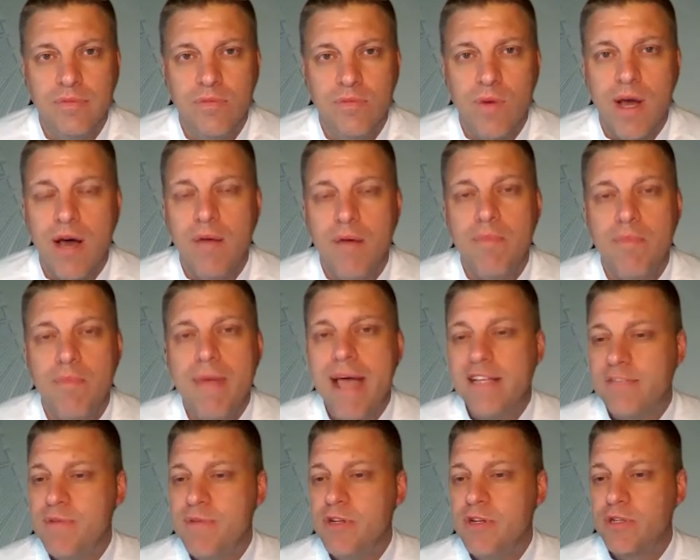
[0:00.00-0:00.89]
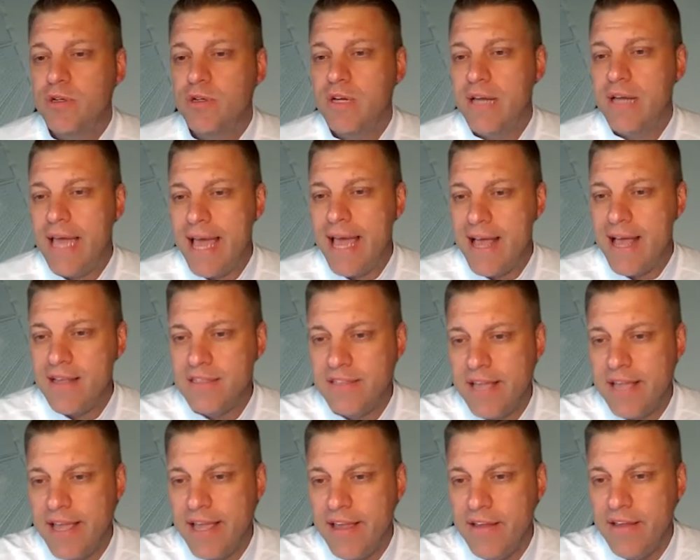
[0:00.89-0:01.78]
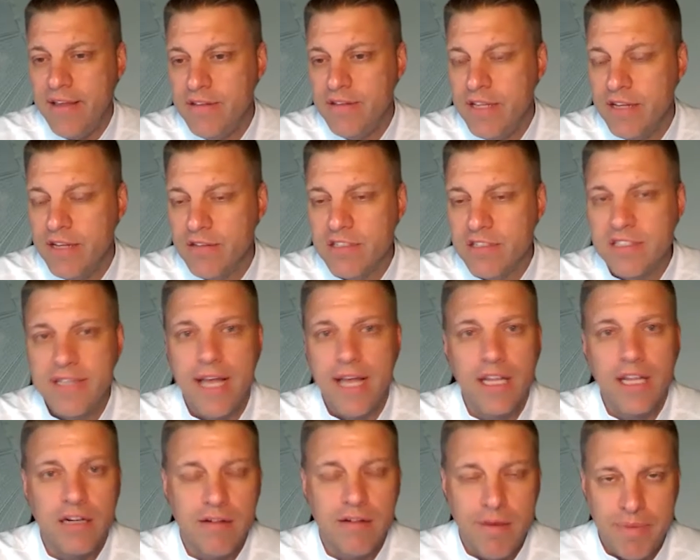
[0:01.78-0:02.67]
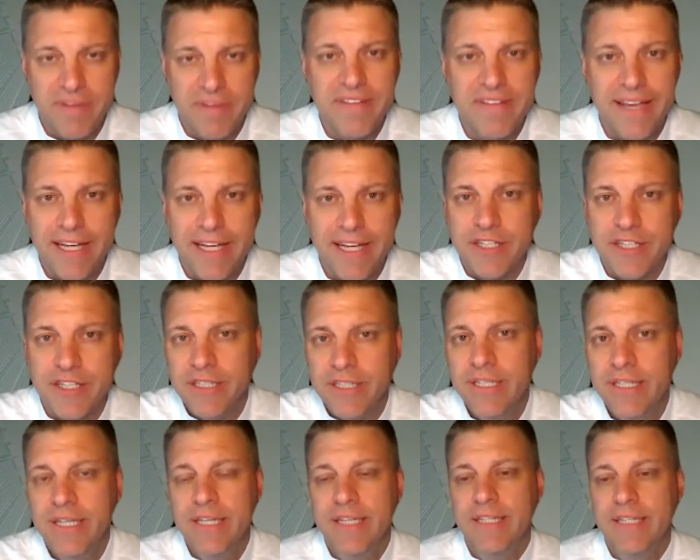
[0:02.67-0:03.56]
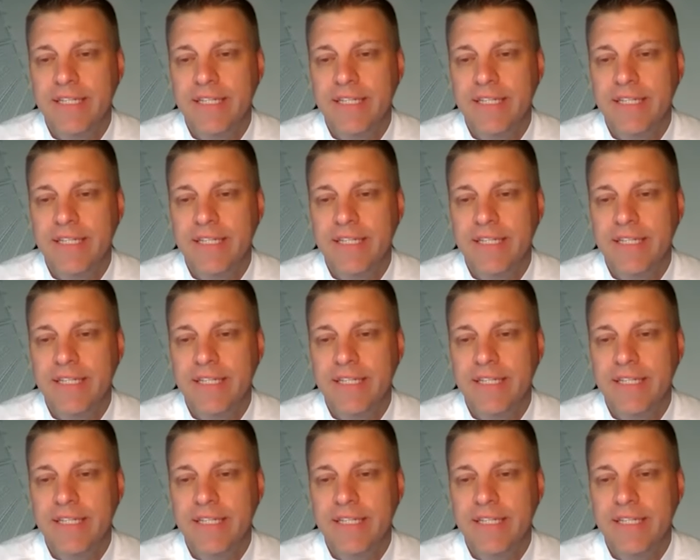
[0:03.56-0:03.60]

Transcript: Well, MassMutual has a stellar reputation.